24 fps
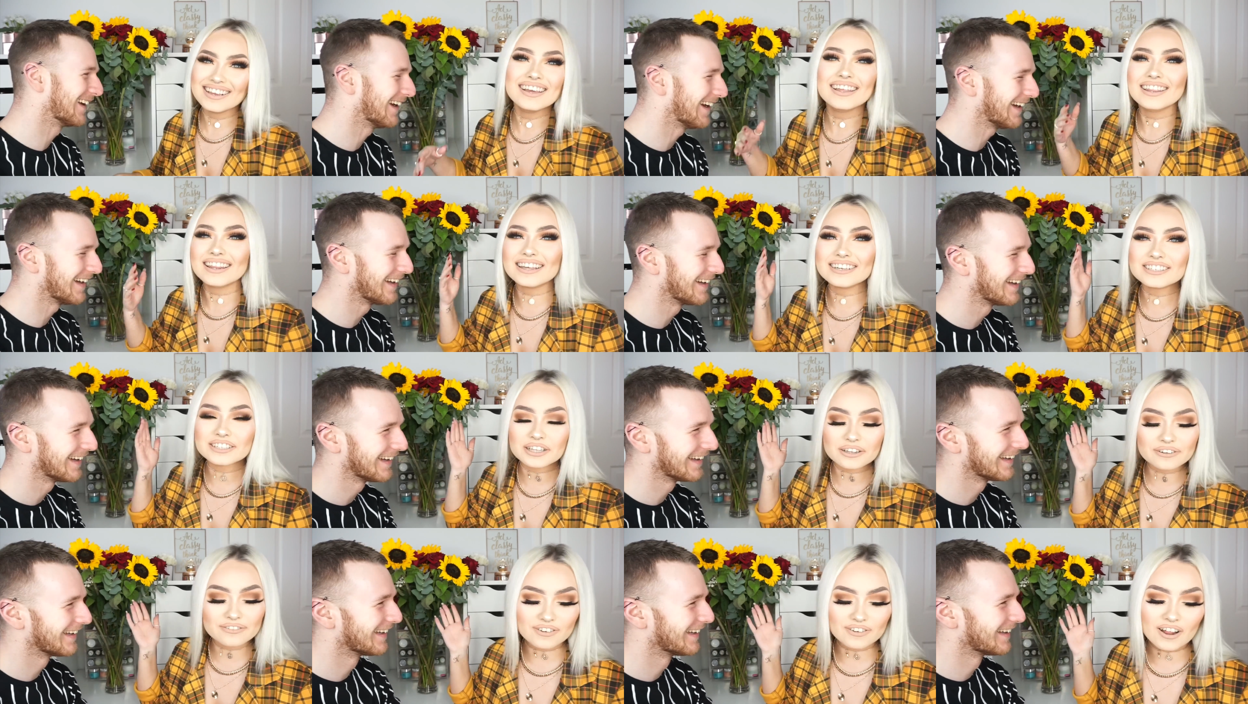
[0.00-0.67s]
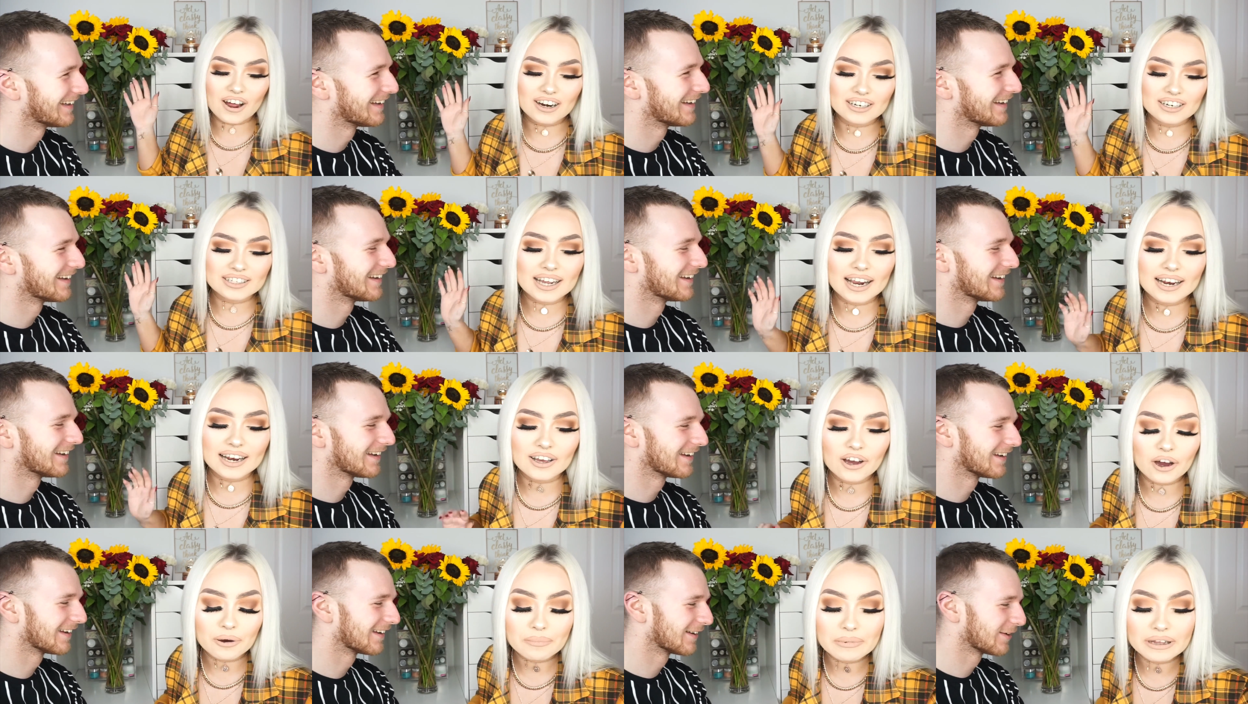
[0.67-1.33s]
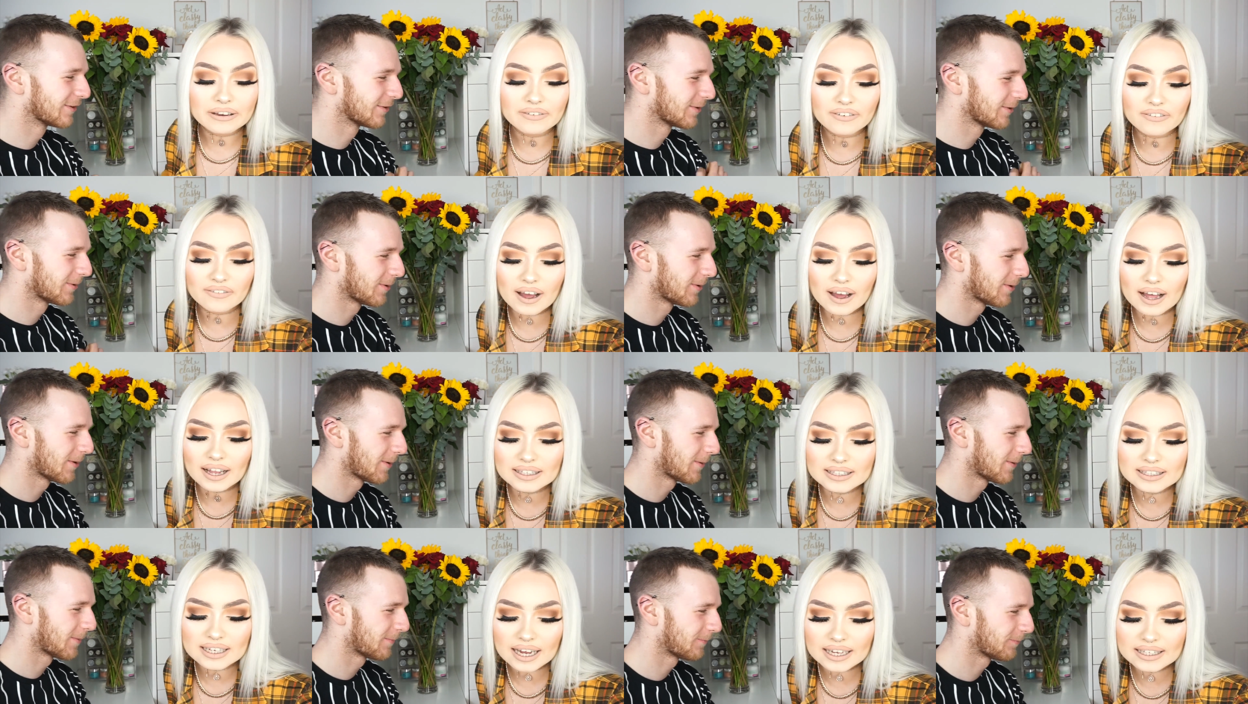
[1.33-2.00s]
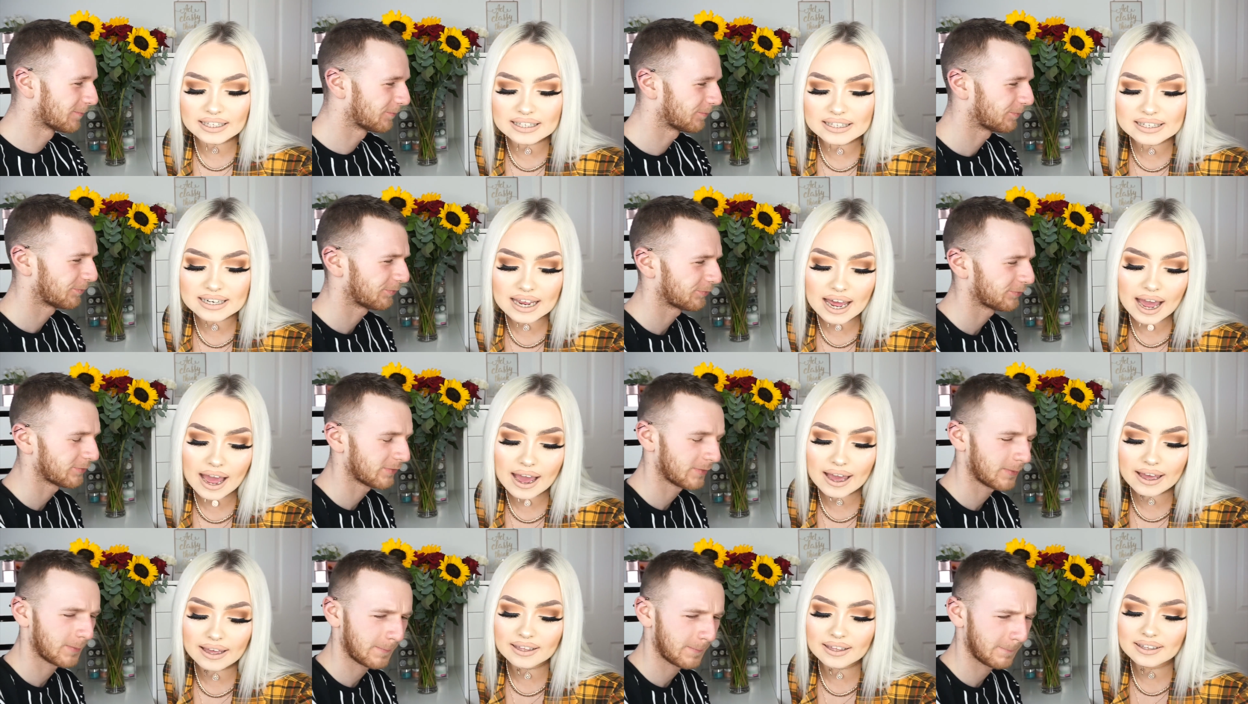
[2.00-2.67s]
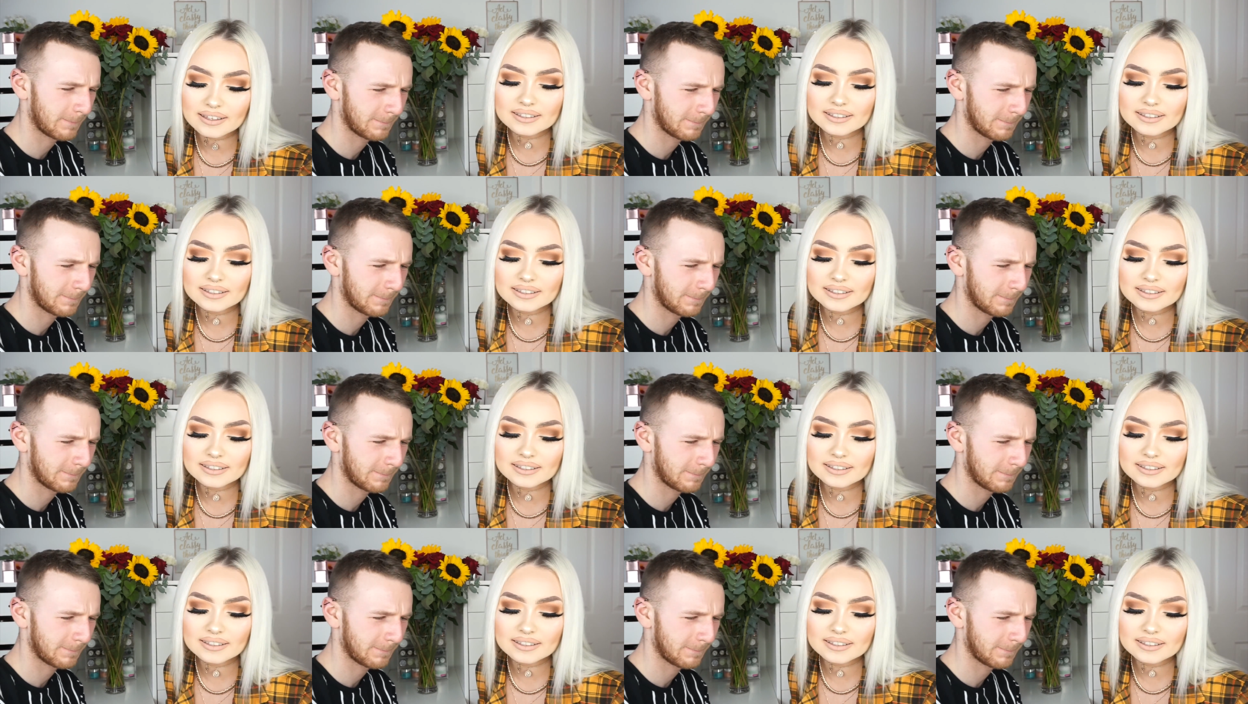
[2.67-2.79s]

Speaker 1: These are the flowers kind of got me for Valentine's Day.